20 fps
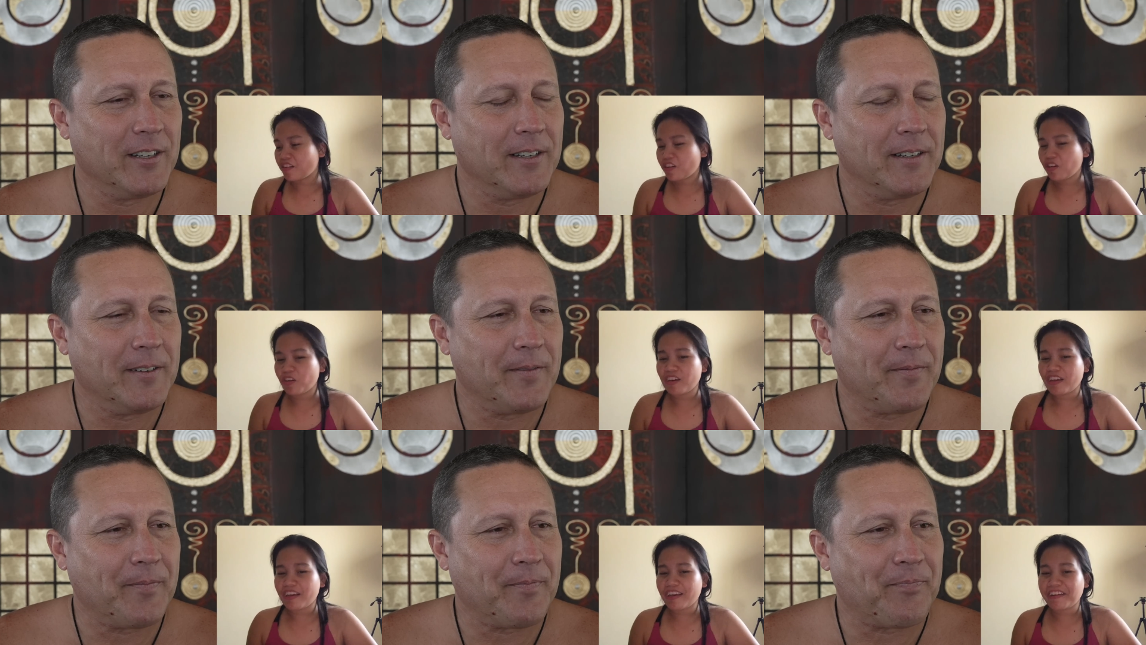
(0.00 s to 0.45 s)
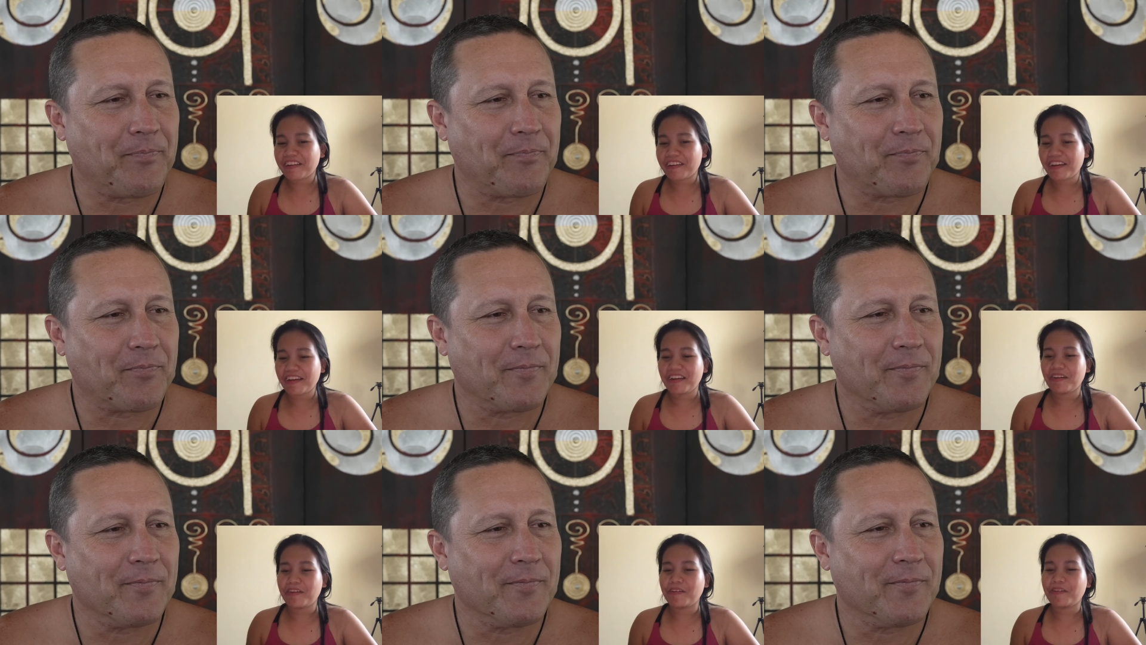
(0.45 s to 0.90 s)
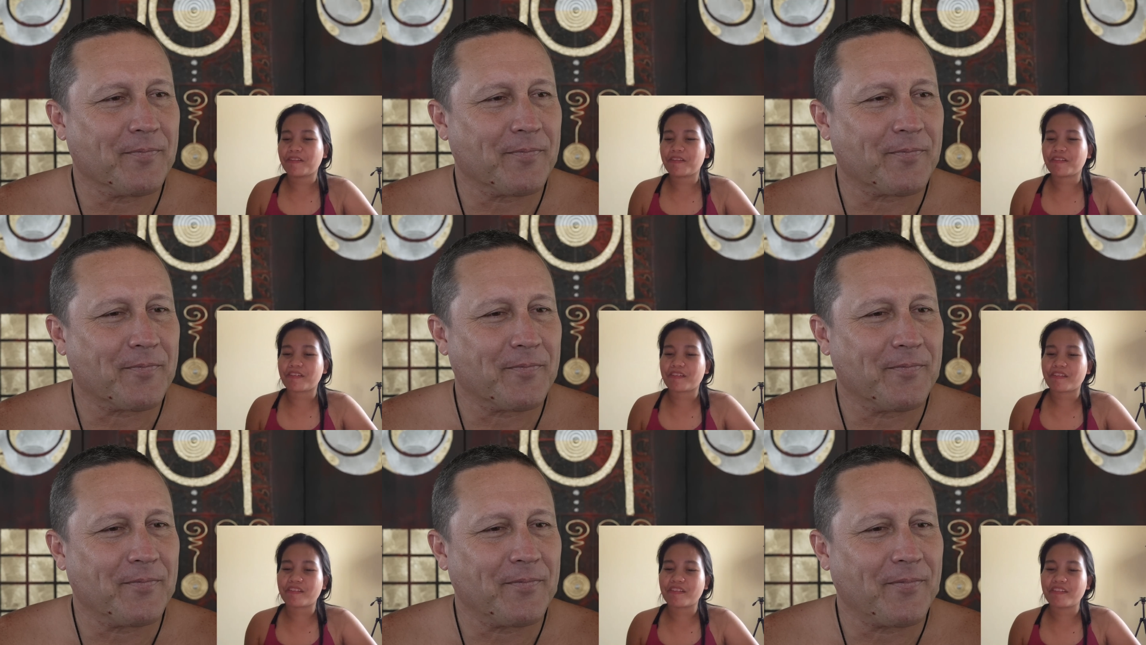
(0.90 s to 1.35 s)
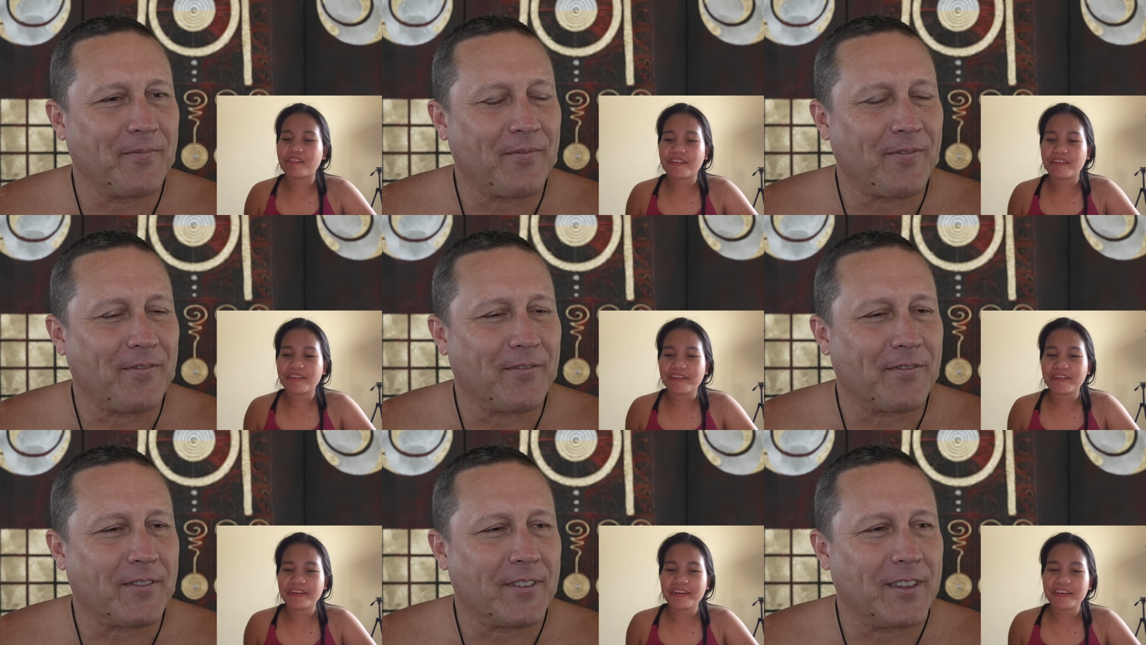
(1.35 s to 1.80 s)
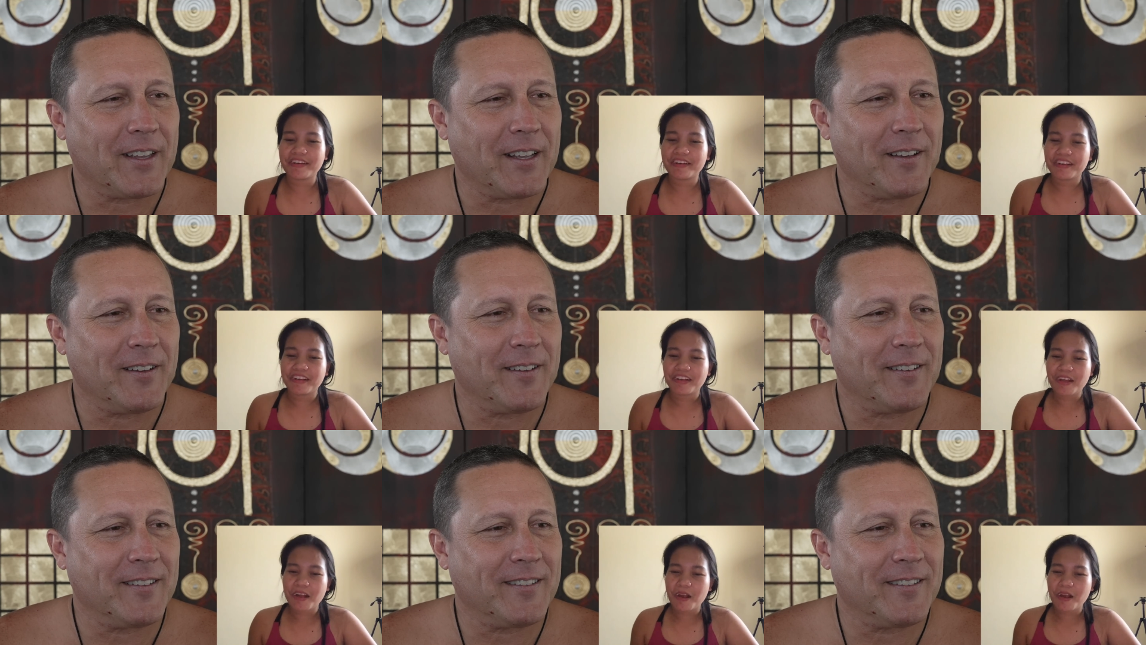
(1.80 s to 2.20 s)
Speaker 1: no lady, or Roy.